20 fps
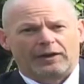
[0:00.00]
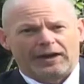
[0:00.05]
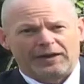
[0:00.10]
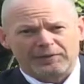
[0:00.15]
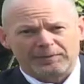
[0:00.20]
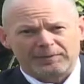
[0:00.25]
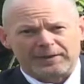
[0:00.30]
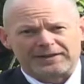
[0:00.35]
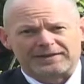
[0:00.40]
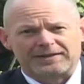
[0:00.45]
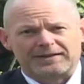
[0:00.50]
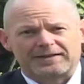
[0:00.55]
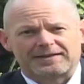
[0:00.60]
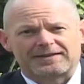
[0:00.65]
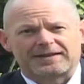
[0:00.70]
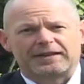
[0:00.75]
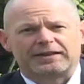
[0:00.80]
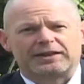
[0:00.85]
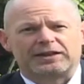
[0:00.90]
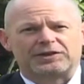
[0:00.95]
I haven't mentioned
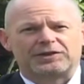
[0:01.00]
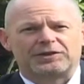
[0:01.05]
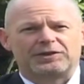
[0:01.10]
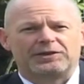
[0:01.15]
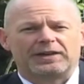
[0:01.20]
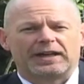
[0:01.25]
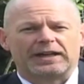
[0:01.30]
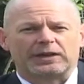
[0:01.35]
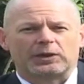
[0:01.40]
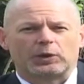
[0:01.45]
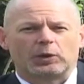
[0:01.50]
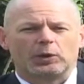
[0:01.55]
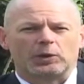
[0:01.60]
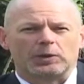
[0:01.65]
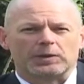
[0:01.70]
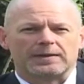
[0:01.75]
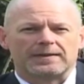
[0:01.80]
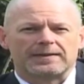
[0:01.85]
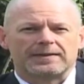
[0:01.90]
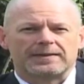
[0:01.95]
it's only a 2-day
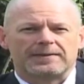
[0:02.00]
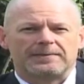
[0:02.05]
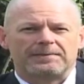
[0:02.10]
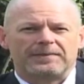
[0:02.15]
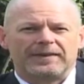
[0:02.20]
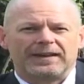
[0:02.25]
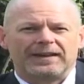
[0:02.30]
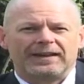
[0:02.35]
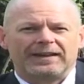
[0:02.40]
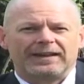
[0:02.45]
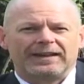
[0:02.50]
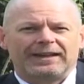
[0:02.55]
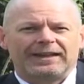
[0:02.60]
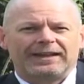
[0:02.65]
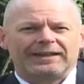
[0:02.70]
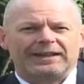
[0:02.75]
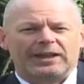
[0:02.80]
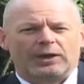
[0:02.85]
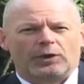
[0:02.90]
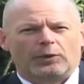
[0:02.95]
course.
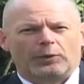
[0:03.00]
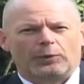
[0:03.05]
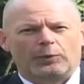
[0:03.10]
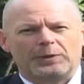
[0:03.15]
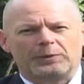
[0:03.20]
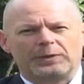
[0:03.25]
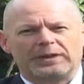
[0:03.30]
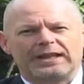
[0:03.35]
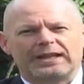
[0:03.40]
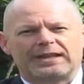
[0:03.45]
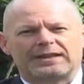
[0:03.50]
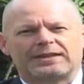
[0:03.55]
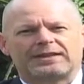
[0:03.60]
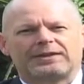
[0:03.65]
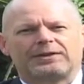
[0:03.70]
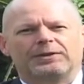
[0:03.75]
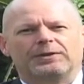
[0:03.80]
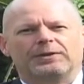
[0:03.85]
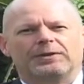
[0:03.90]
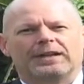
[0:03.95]
Now, when we get
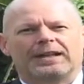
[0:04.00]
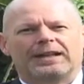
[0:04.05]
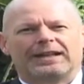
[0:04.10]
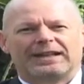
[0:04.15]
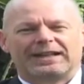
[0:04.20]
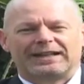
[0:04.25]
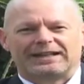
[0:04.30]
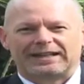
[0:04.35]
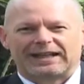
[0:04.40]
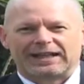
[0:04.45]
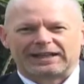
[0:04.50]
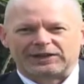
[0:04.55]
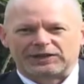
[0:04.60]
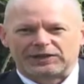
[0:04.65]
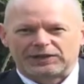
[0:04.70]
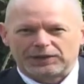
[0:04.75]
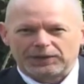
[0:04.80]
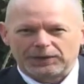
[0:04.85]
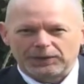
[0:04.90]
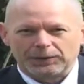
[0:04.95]
to day
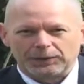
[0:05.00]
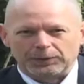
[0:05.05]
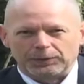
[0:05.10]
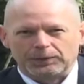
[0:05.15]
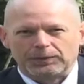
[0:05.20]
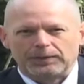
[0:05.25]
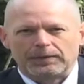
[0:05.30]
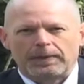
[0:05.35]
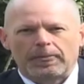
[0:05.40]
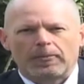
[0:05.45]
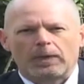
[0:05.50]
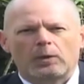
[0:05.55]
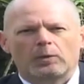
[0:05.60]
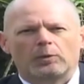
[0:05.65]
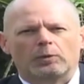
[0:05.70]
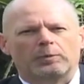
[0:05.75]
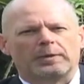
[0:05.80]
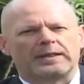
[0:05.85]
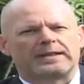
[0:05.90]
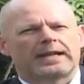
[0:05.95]
2,
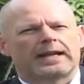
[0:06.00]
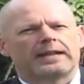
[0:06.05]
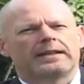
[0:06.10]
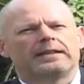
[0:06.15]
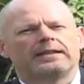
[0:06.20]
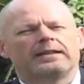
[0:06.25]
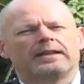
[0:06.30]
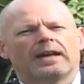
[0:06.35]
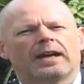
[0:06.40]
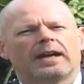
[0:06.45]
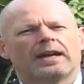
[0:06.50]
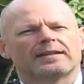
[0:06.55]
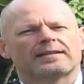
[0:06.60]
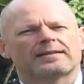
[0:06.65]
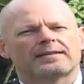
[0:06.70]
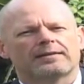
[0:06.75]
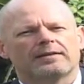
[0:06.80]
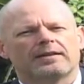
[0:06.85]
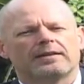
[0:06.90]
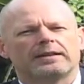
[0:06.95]
we'll be taking a
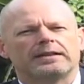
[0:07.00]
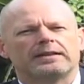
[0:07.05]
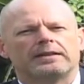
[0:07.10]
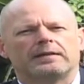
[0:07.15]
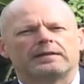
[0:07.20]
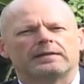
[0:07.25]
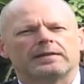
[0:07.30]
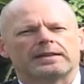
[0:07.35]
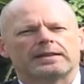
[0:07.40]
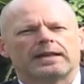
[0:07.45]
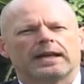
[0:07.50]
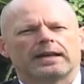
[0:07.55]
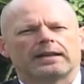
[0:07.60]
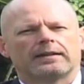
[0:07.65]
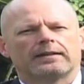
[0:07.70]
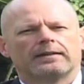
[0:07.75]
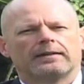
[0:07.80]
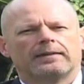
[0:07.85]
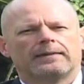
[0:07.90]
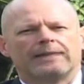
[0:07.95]
slightly different tack.
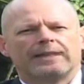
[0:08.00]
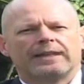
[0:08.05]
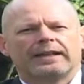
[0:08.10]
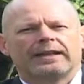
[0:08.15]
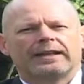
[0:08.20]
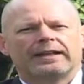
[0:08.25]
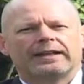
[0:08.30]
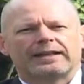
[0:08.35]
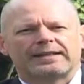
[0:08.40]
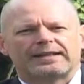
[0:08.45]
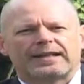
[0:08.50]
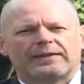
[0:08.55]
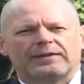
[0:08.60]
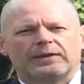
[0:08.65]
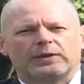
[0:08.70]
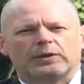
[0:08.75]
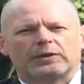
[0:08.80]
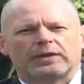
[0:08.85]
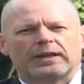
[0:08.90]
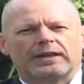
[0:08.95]
Let's have a
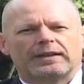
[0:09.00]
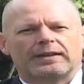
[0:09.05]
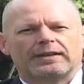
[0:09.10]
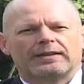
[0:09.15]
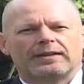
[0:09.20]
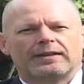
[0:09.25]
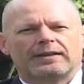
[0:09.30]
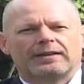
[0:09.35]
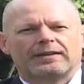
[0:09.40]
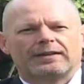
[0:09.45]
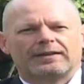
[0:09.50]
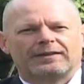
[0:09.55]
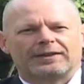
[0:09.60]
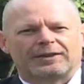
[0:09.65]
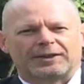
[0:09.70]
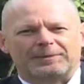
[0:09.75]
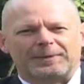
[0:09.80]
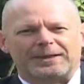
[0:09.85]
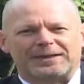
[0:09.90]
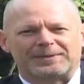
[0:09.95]
look at the
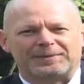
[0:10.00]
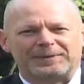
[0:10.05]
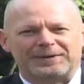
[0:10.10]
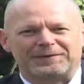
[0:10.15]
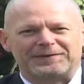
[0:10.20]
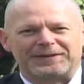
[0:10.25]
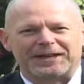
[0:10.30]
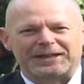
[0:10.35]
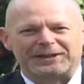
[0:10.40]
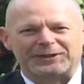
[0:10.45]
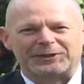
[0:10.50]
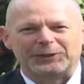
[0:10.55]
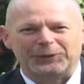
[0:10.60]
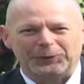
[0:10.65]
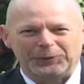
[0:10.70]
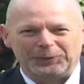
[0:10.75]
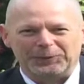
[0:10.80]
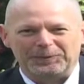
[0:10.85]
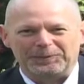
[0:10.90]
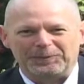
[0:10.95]
commencement of day
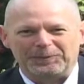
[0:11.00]
2.